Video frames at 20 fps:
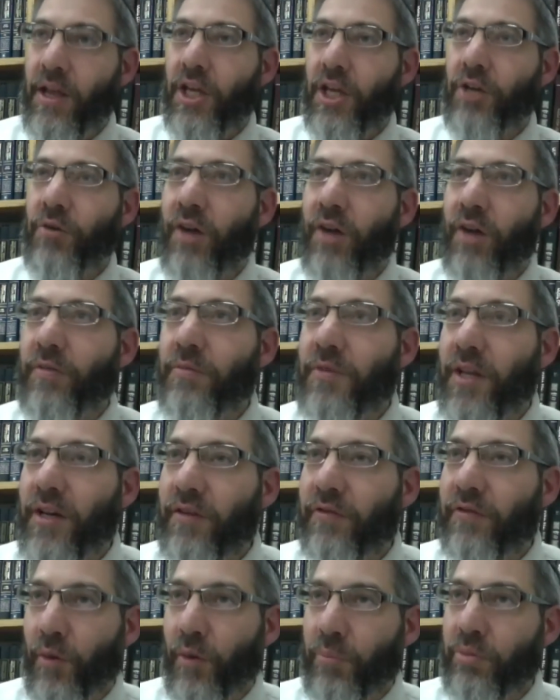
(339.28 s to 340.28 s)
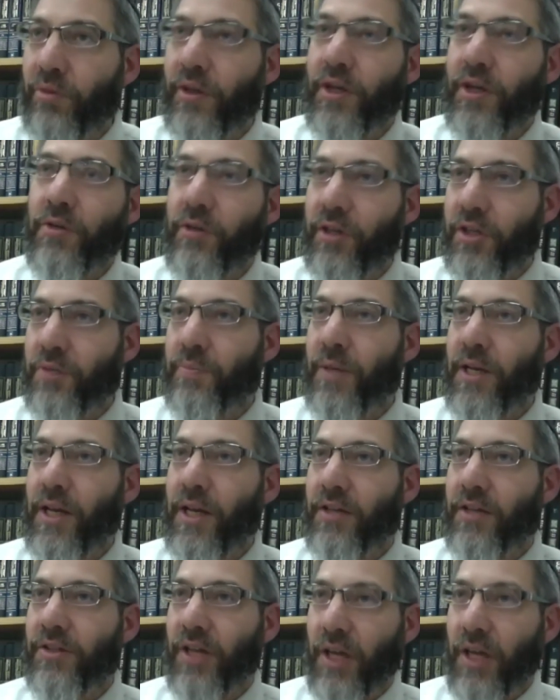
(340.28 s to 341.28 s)
Yeravam did it for a political
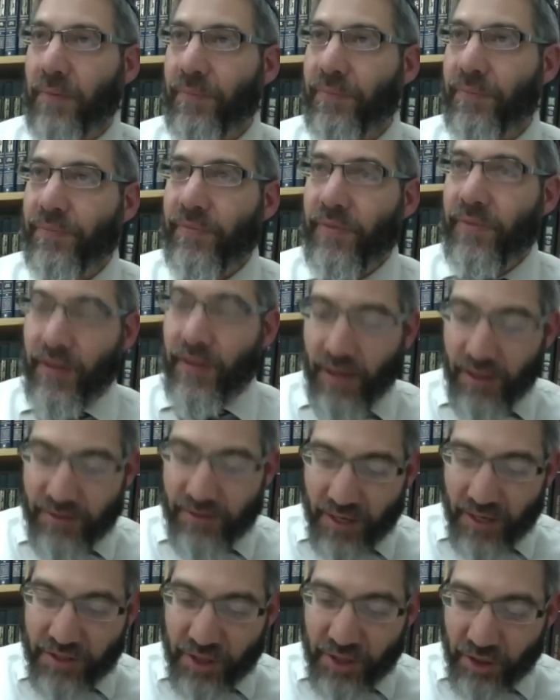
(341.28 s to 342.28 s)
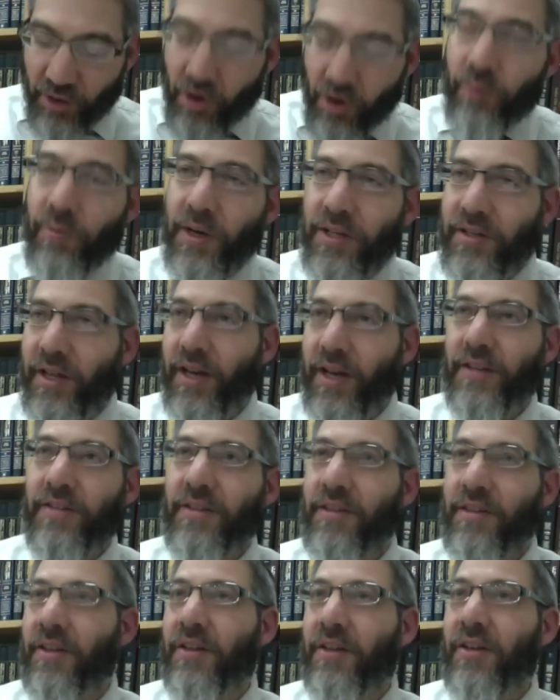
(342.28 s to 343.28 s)
expediency. It says here, Omri did it
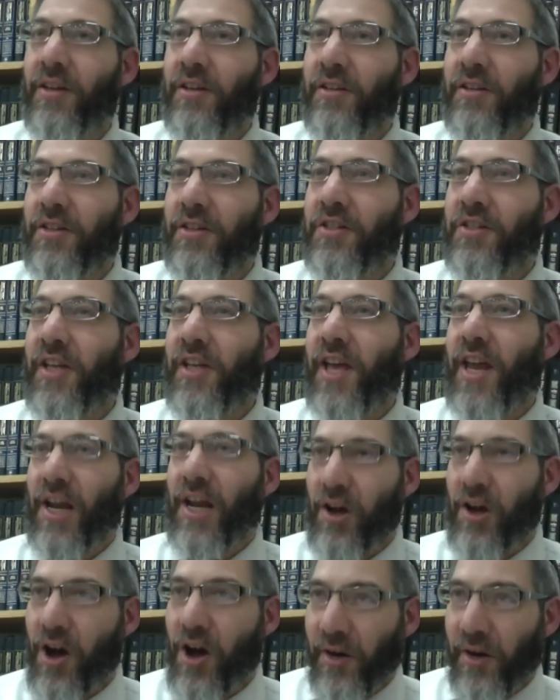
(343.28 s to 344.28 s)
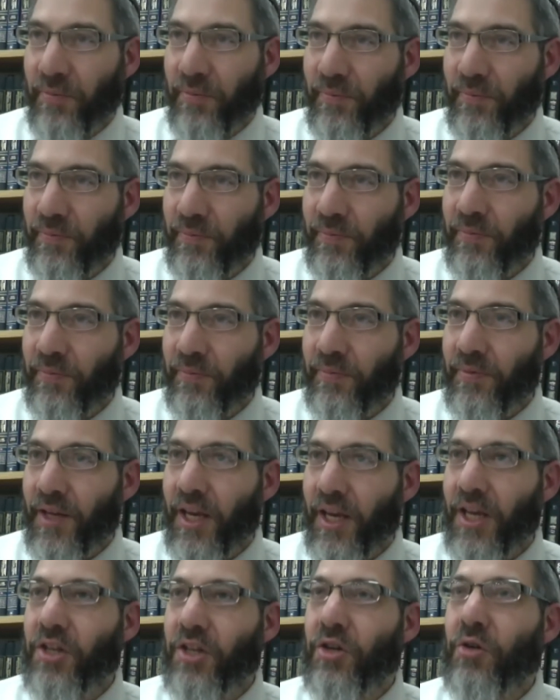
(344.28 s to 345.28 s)
just to get at God.
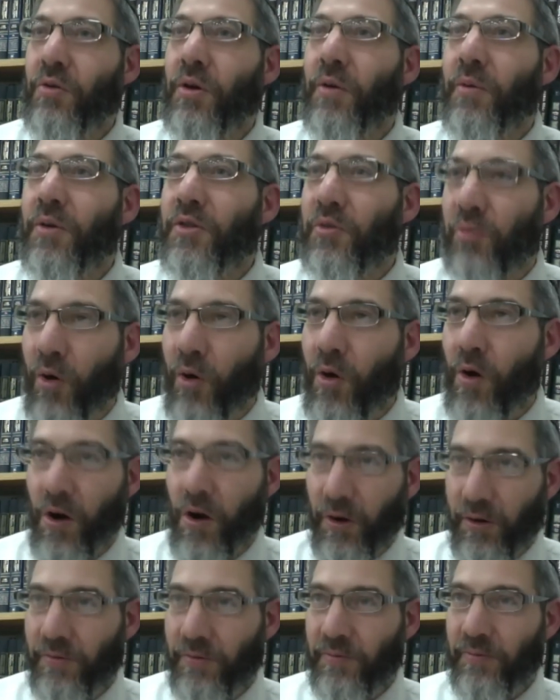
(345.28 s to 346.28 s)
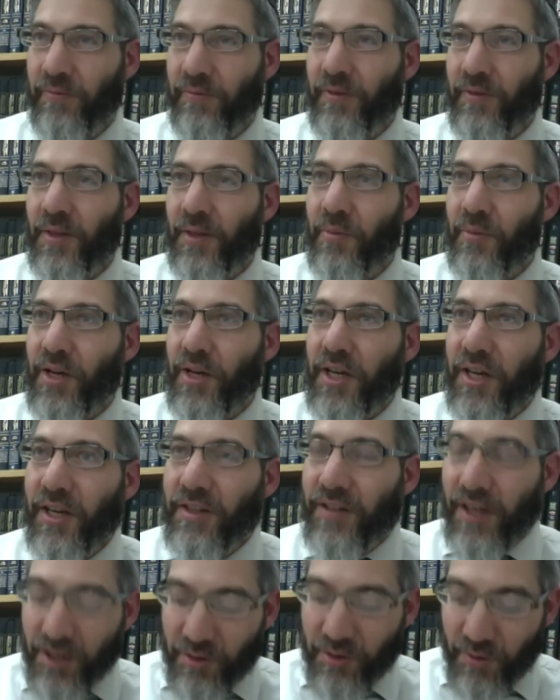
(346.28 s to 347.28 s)
He knew it was wrong, but he
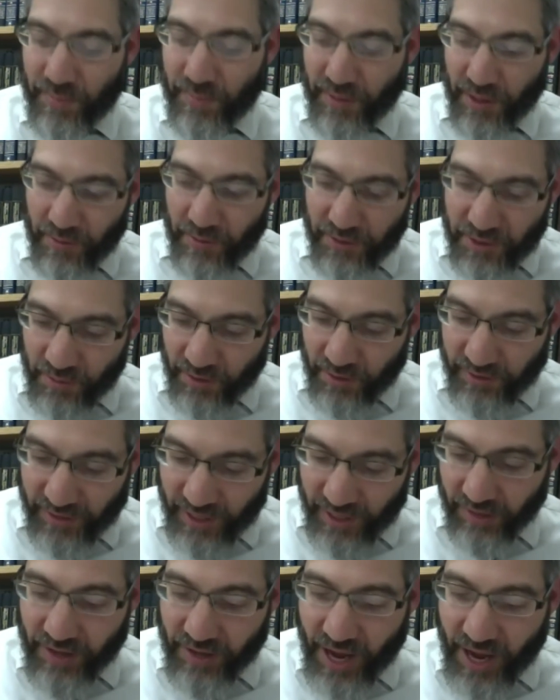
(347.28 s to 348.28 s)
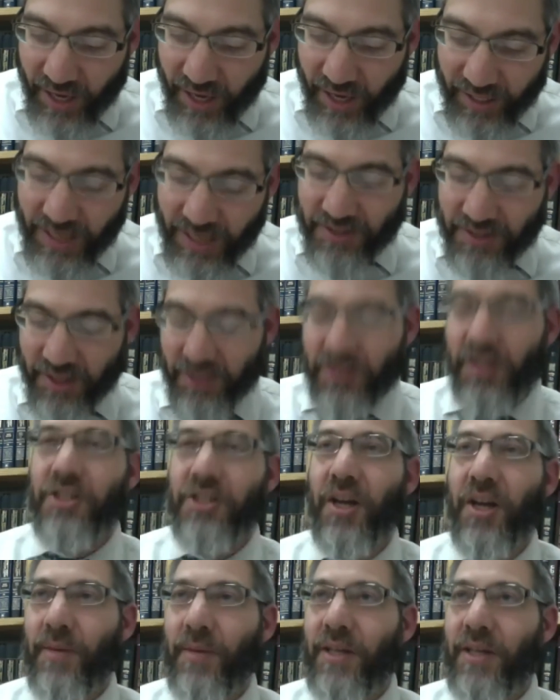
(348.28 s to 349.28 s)
continued doing it because he wanted to get at Lahach
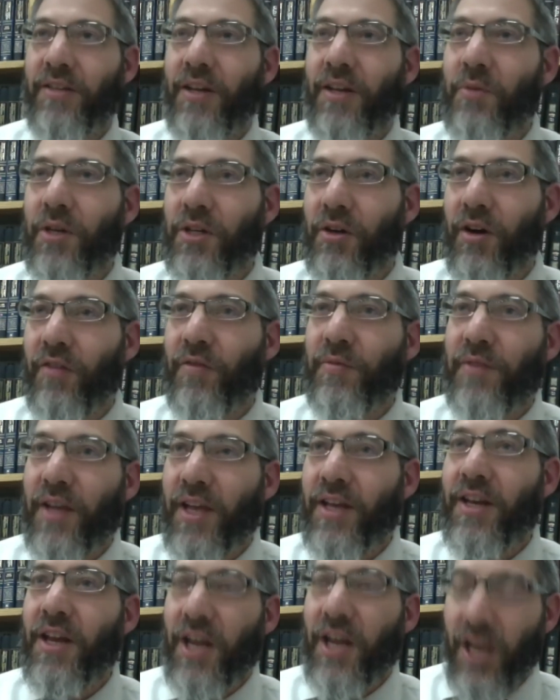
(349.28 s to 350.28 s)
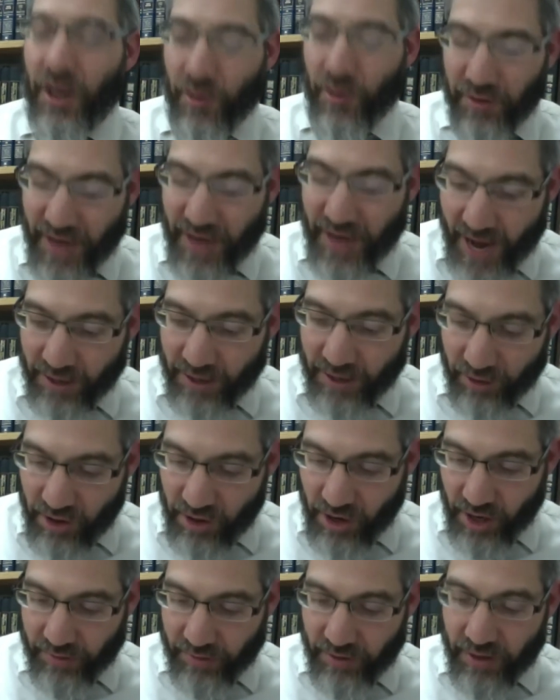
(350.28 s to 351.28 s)
Hashem. He did what Yeravam did in order to anger
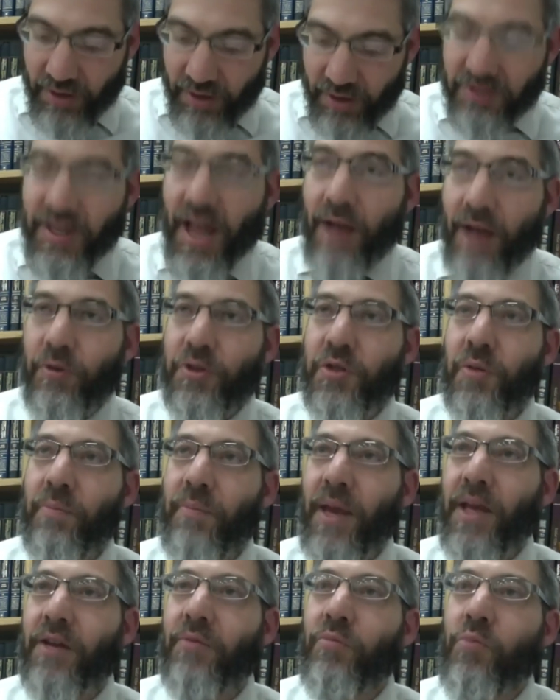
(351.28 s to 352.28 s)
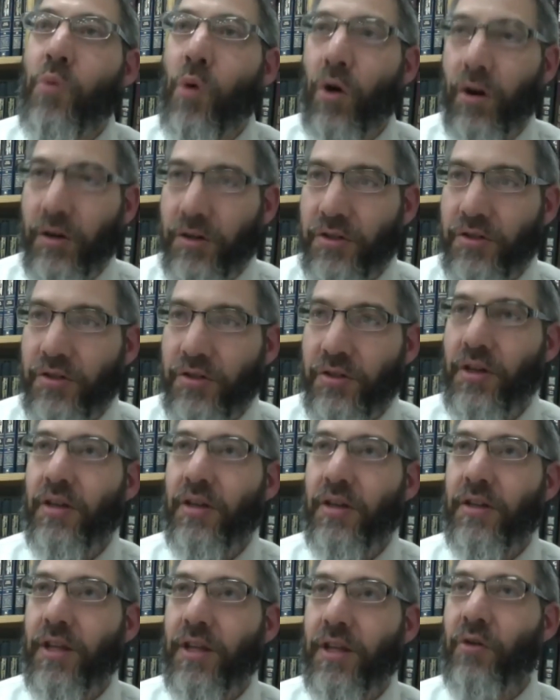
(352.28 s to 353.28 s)
God. So that was what made him worse
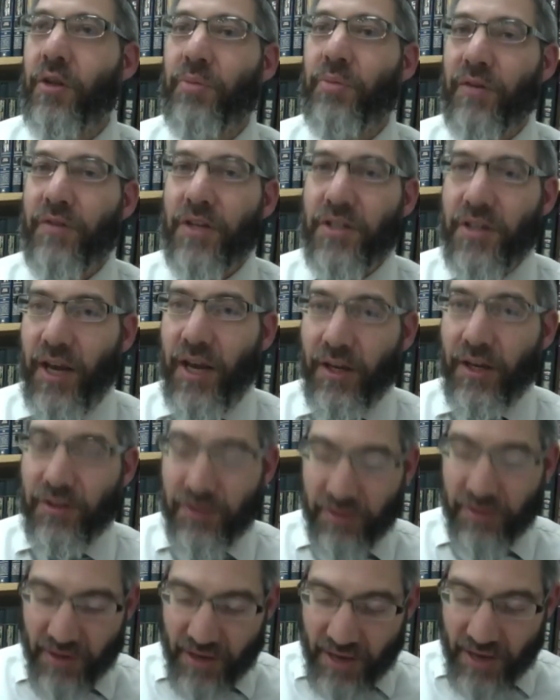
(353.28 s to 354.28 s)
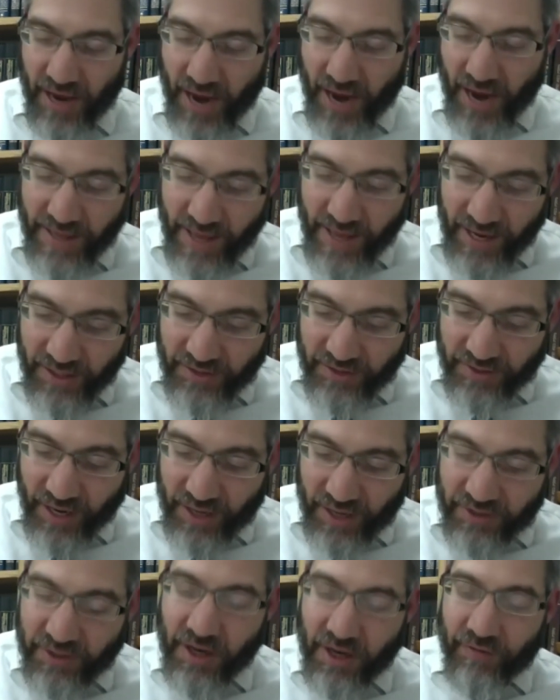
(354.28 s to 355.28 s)
than all the previous kings. And then it
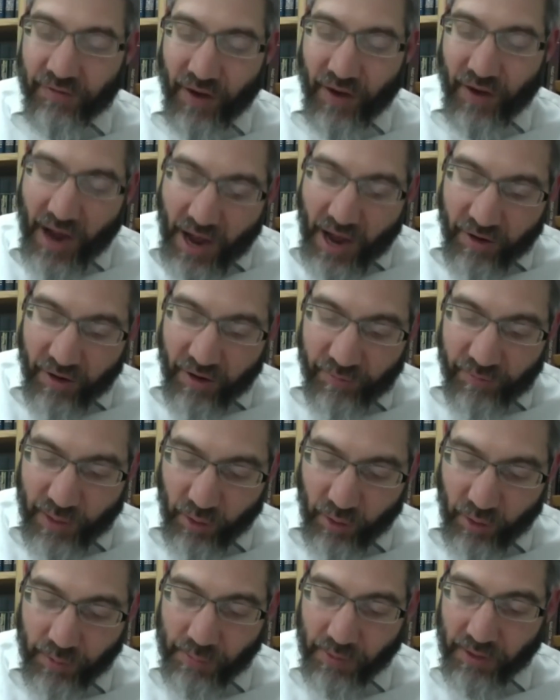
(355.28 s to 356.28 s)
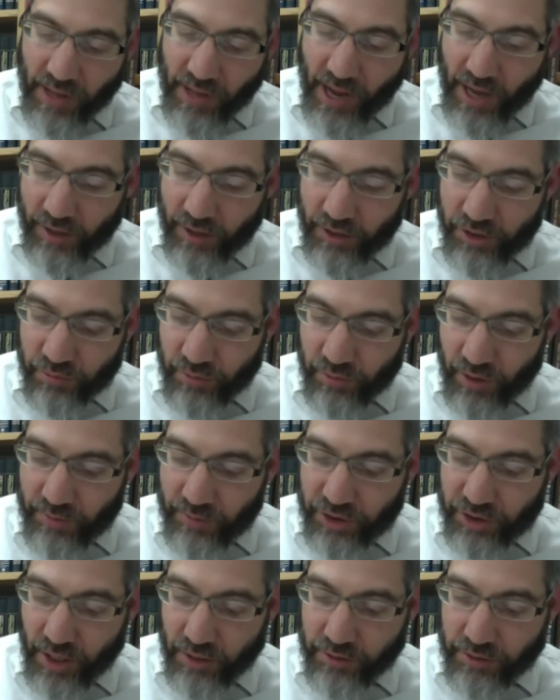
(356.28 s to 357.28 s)
says, Achav ben Omri Malach Yisrael
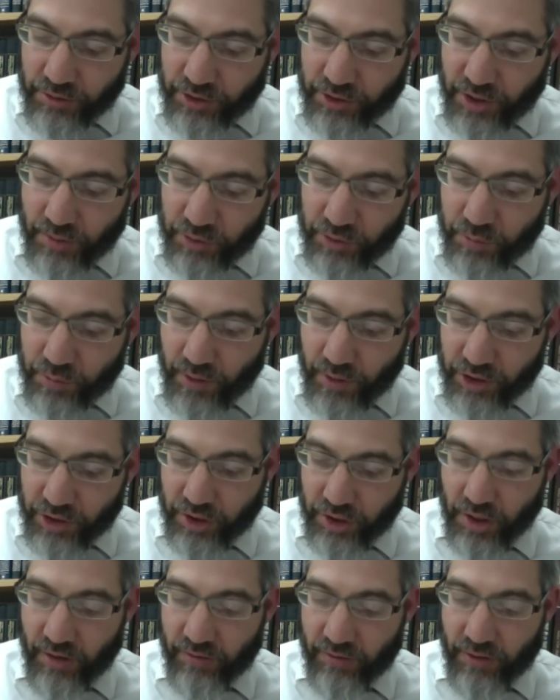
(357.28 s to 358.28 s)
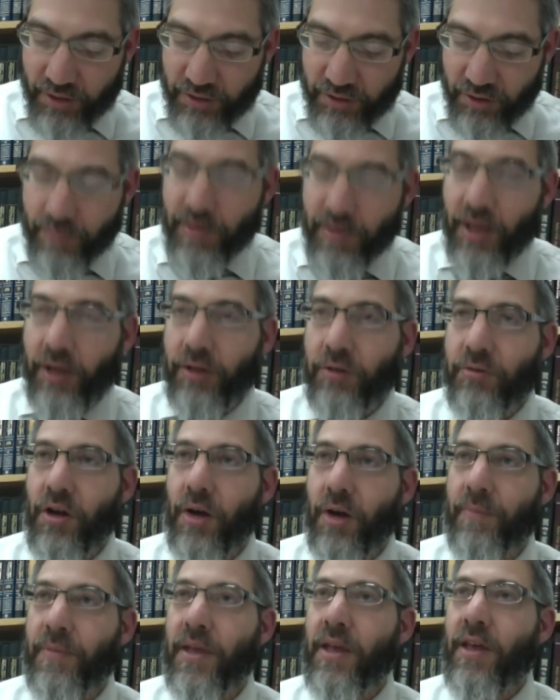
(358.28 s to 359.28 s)
b'shnat 38 shana l'asa melech
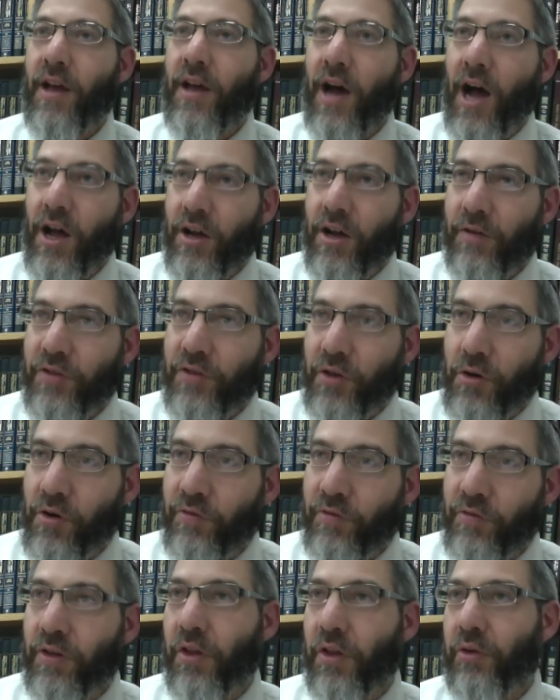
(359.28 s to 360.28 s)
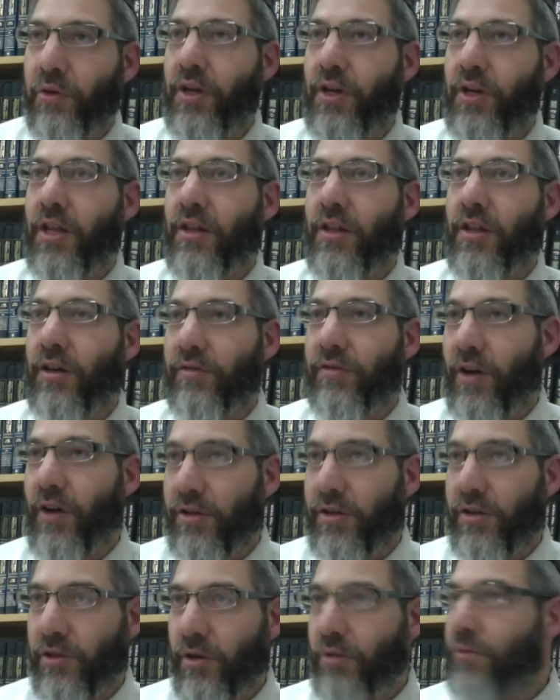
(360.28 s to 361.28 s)
Yehuda. Achav took over in the 30th year of
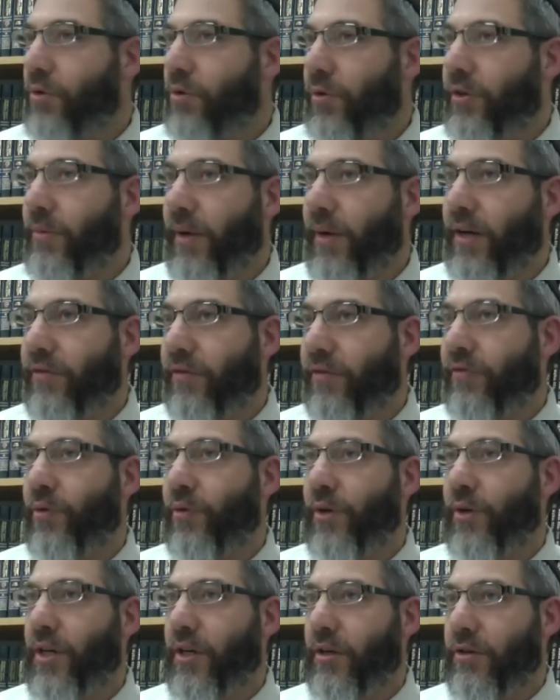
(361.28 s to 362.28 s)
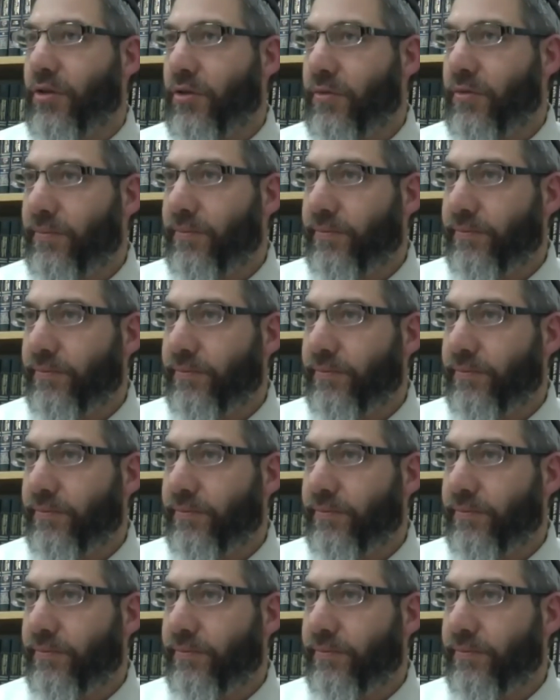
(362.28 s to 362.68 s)
Asa, who had only reigned for 40 years.